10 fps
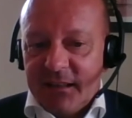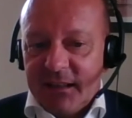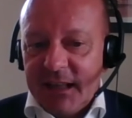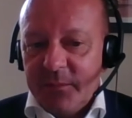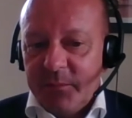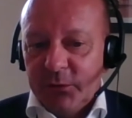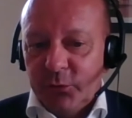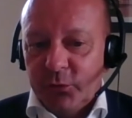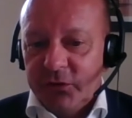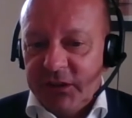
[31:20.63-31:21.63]
able to
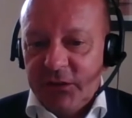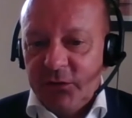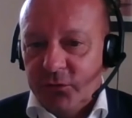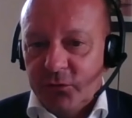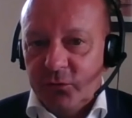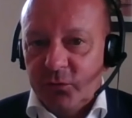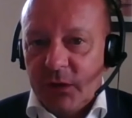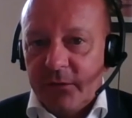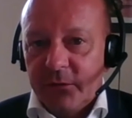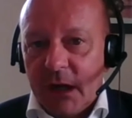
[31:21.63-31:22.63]
continue to
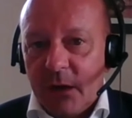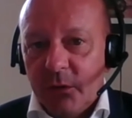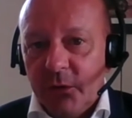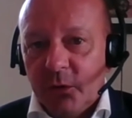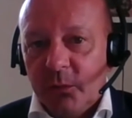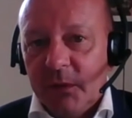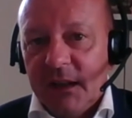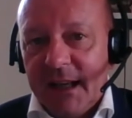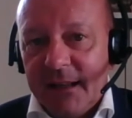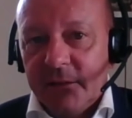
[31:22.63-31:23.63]
have our normal
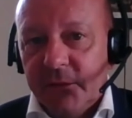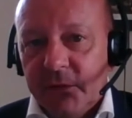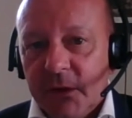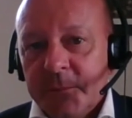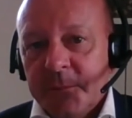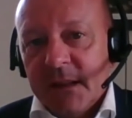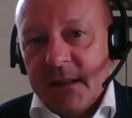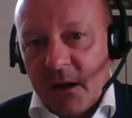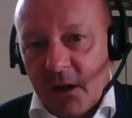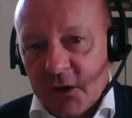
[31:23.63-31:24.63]
health
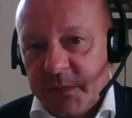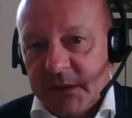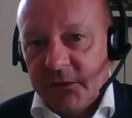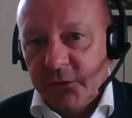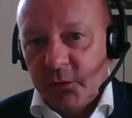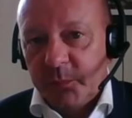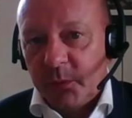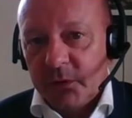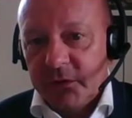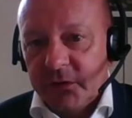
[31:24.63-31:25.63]
hospital support